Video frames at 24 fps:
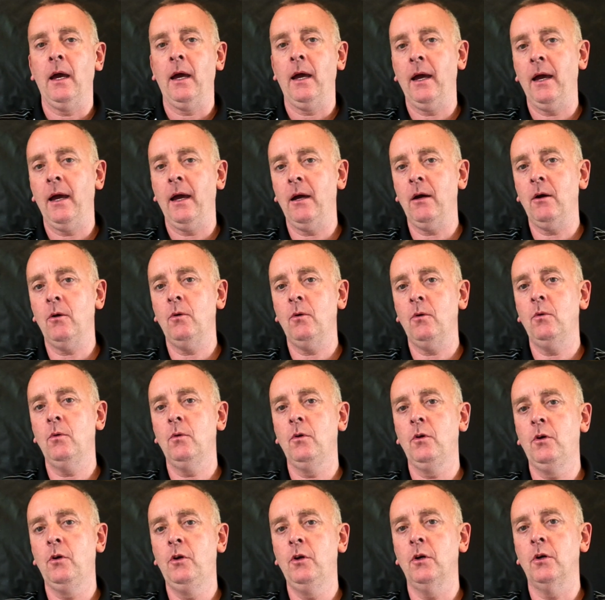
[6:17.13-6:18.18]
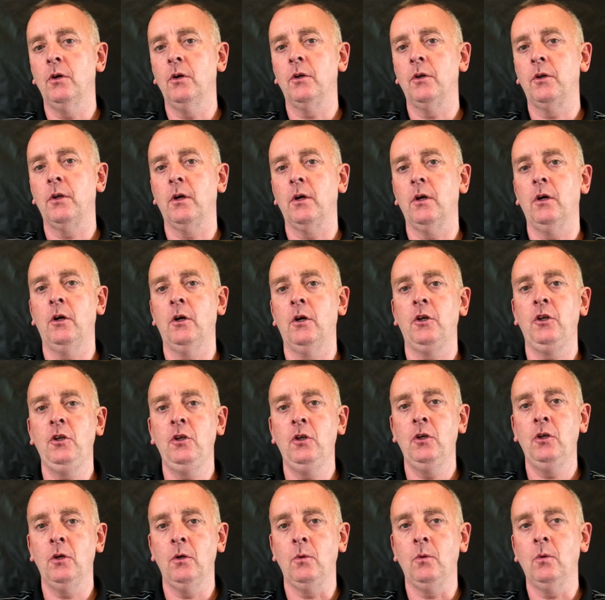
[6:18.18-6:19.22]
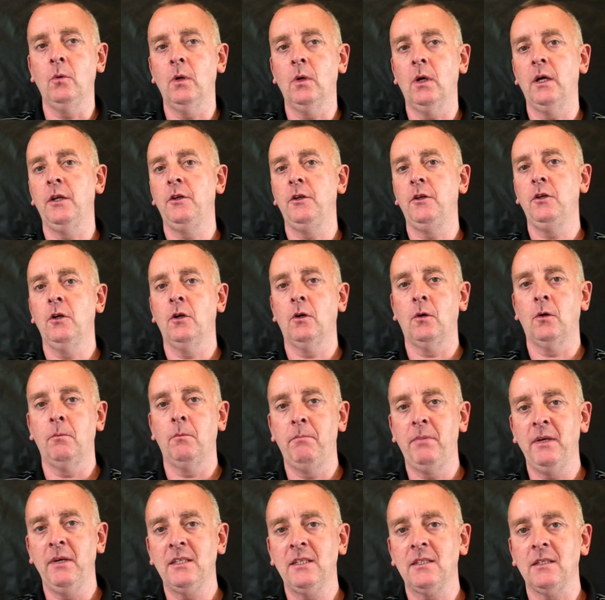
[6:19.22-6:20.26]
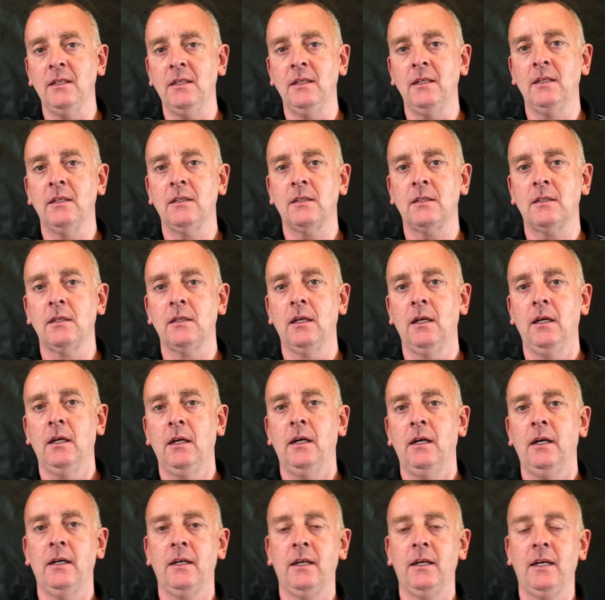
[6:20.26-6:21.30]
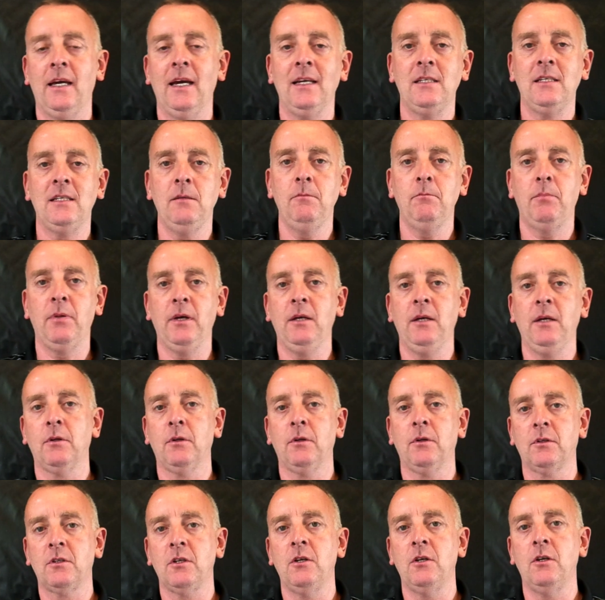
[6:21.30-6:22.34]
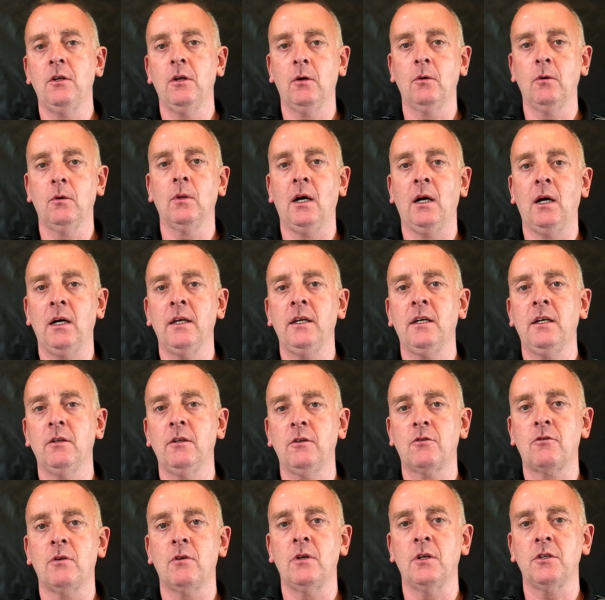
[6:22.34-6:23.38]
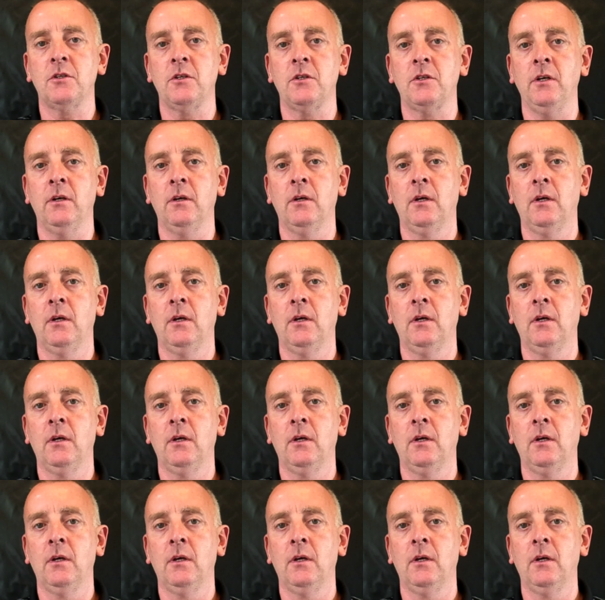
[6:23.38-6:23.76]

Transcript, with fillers: how good are you and your business at getting people to know, like, and trust you?